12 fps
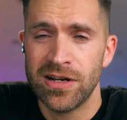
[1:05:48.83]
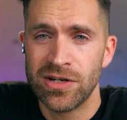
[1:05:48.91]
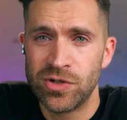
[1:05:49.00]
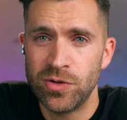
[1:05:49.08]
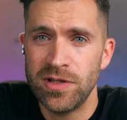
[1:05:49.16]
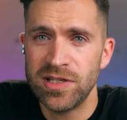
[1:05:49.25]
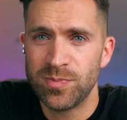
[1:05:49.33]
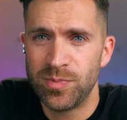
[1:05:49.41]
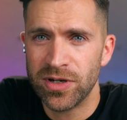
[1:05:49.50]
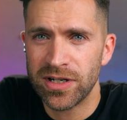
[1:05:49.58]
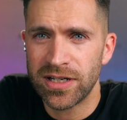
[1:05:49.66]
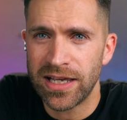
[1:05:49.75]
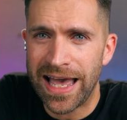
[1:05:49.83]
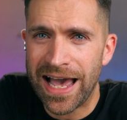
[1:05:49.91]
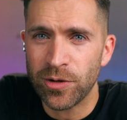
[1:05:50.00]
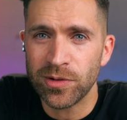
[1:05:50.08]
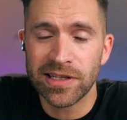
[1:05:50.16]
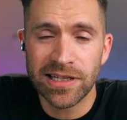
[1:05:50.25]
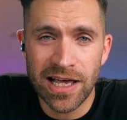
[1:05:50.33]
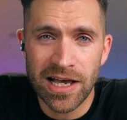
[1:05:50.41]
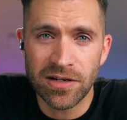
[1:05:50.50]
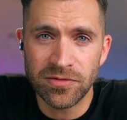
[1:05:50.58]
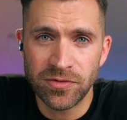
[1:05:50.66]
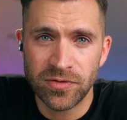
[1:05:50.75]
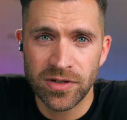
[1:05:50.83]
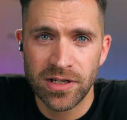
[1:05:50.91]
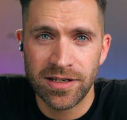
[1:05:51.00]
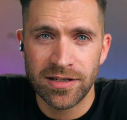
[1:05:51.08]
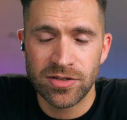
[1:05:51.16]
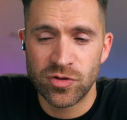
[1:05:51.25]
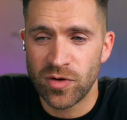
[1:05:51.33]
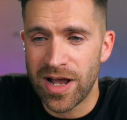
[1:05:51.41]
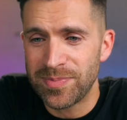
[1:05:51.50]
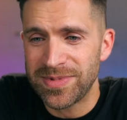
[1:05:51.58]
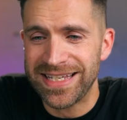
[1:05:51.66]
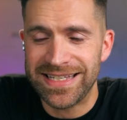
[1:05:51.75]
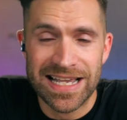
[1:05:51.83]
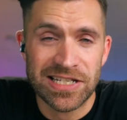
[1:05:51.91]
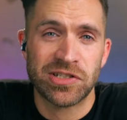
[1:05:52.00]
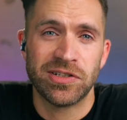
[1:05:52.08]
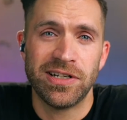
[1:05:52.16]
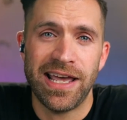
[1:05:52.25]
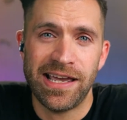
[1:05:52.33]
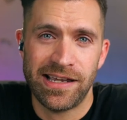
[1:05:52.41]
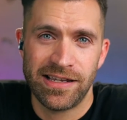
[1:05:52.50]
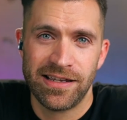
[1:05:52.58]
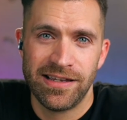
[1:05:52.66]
Julie's book Out Love dropped yesterday,